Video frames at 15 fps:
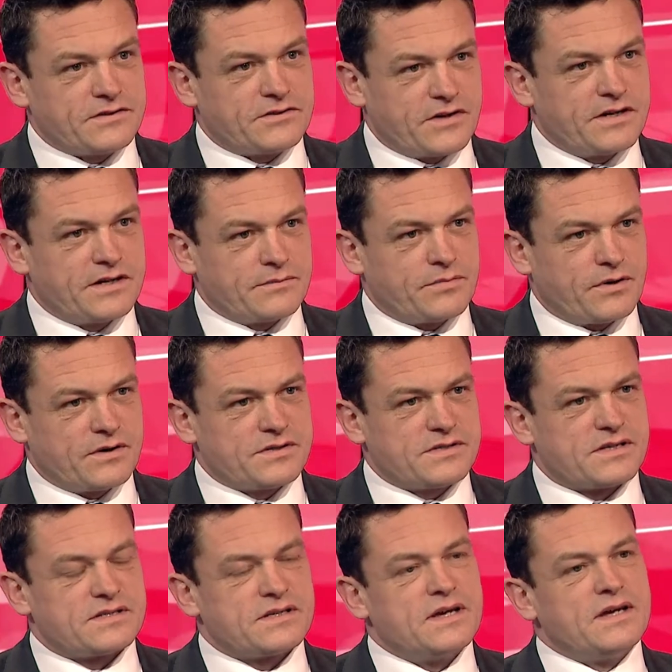trading
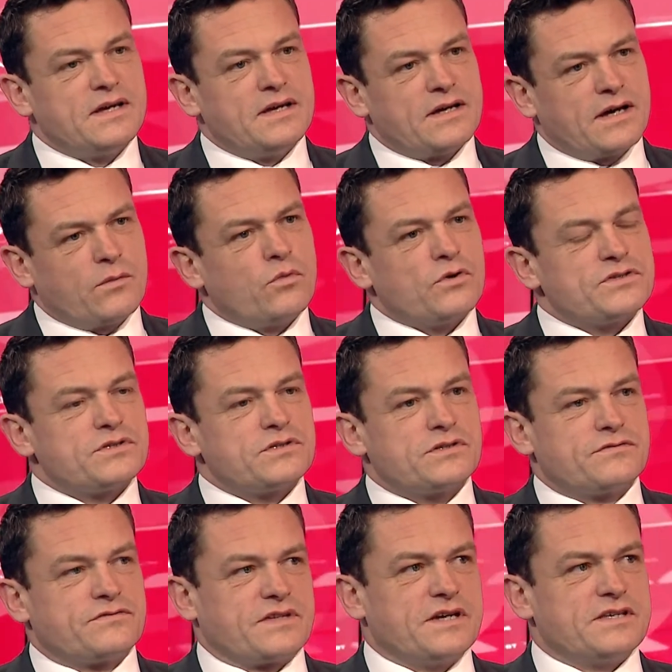process. What sort
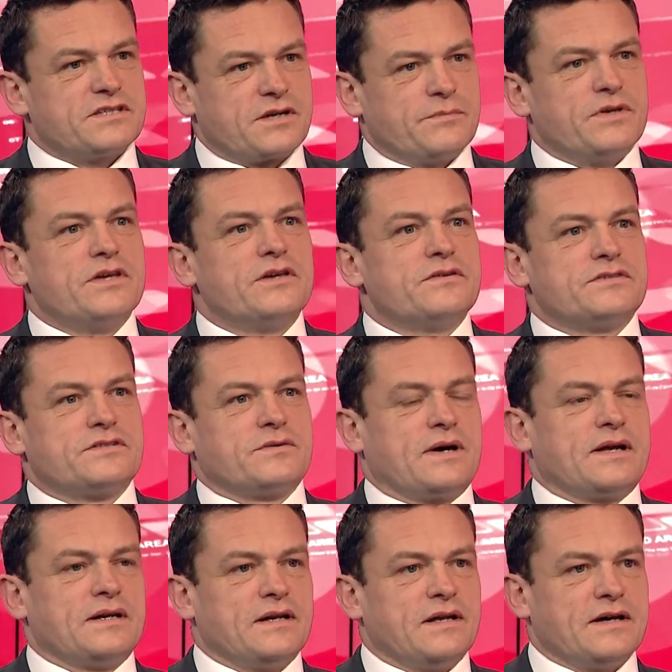of data can be used to
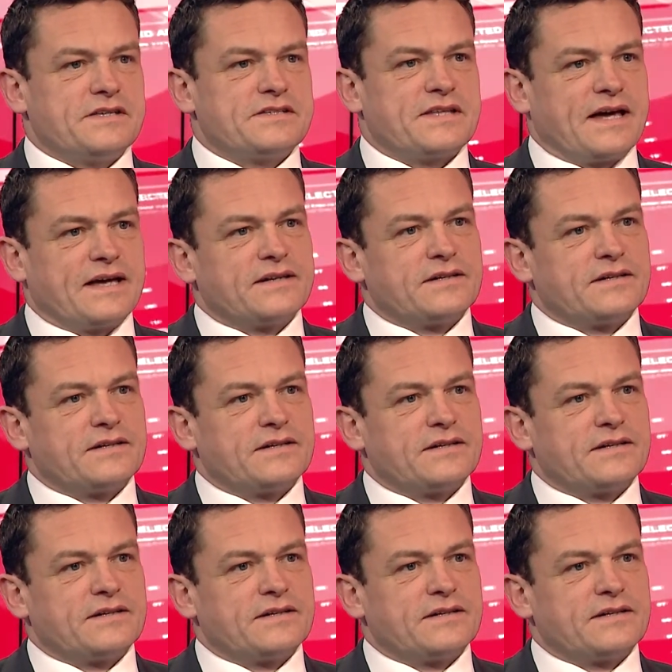analyse that,